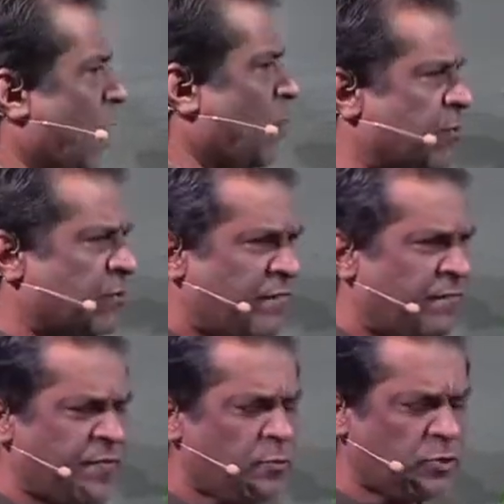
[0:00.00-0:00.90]
we
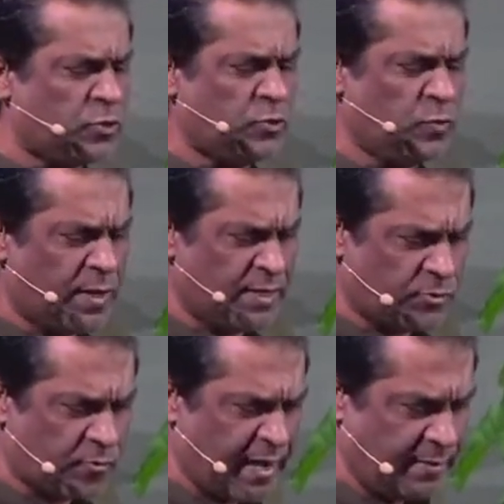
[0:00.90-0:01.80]
refuse to do what is
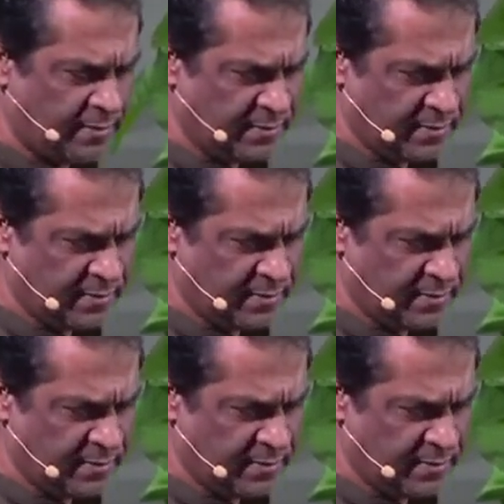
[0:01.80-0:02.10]
right.